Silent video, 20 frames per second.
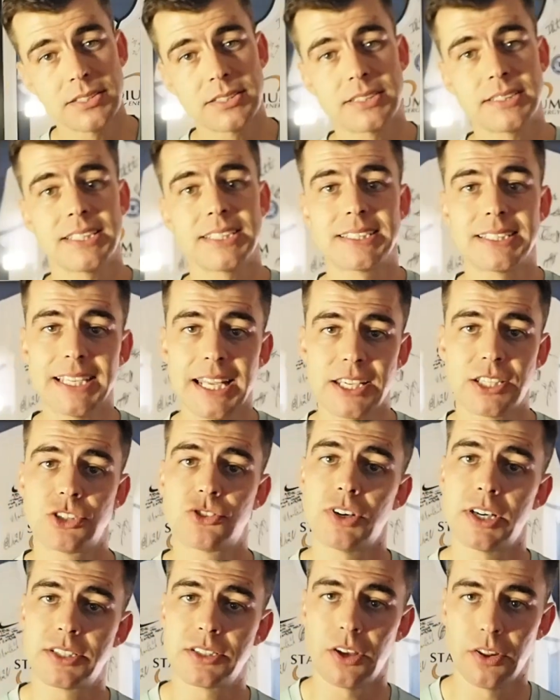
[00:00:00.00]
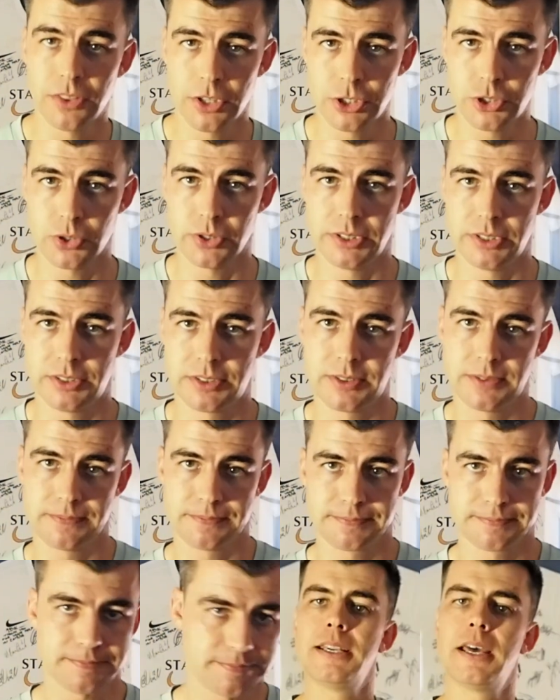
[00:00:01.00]
there's less stress on the joints.
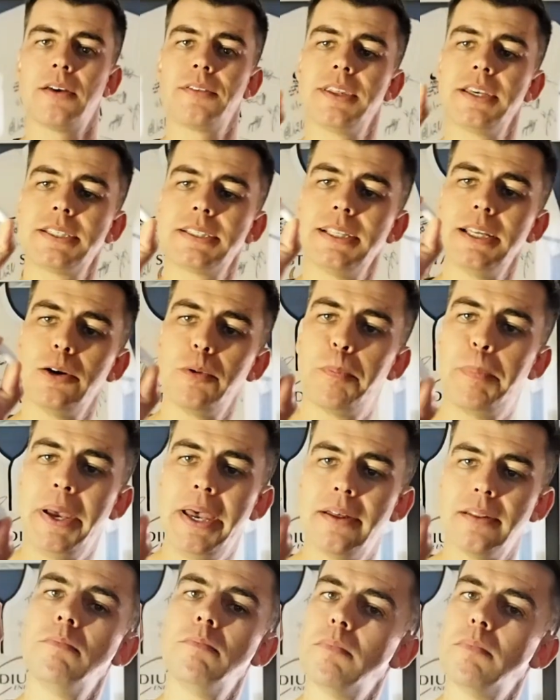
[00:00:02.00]
Now this little pill